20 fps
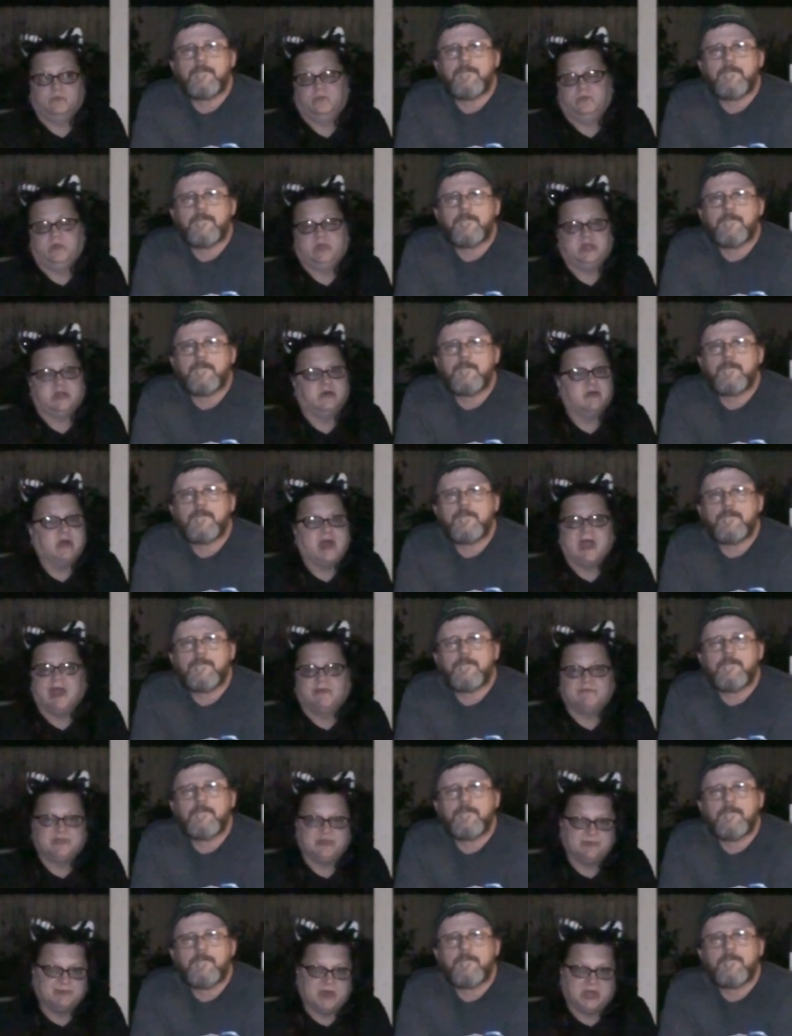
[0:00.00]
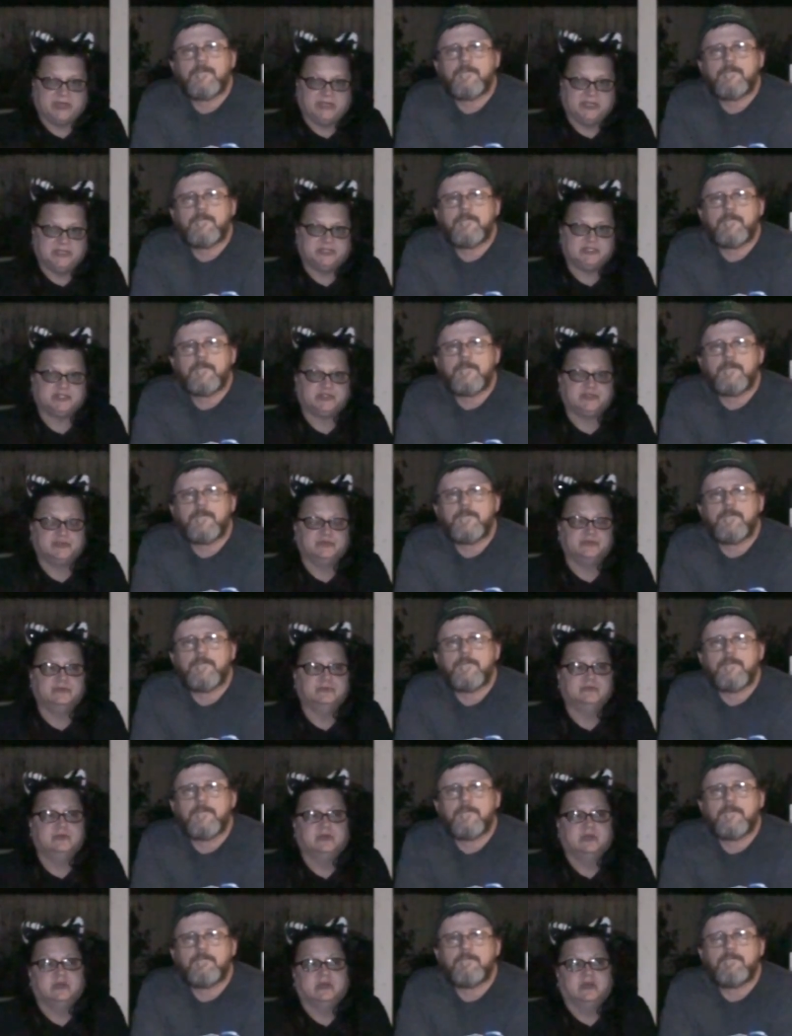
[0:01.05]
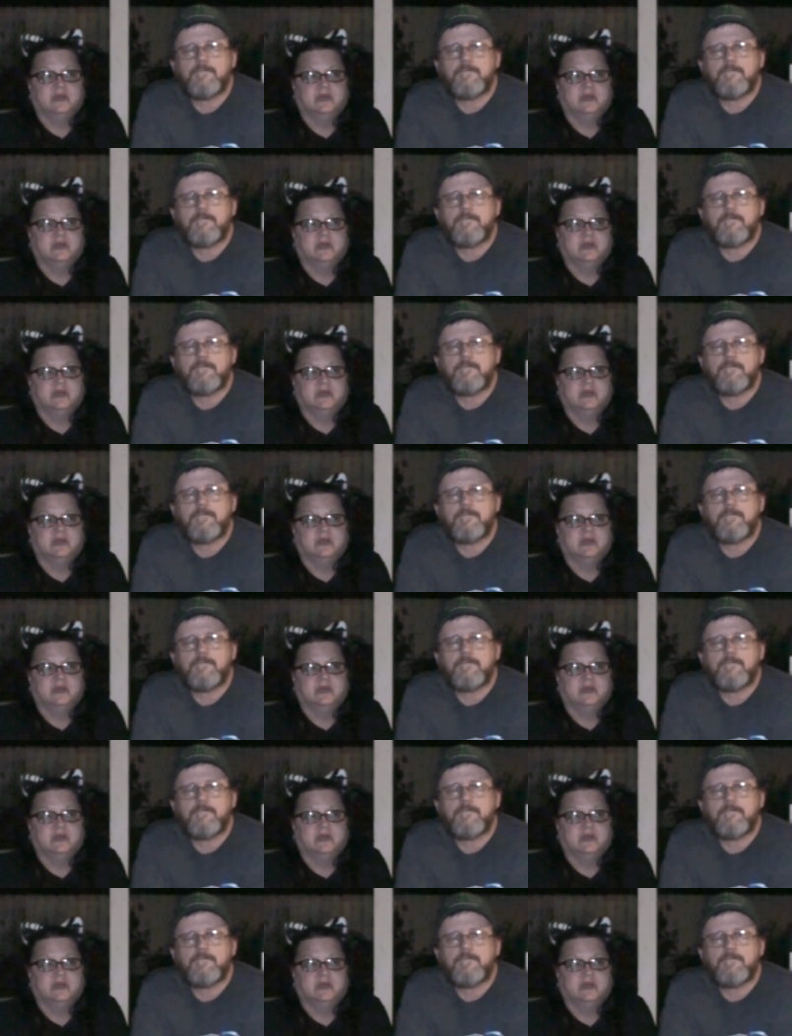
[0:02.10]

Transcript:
Speaker 1: we don't have the money to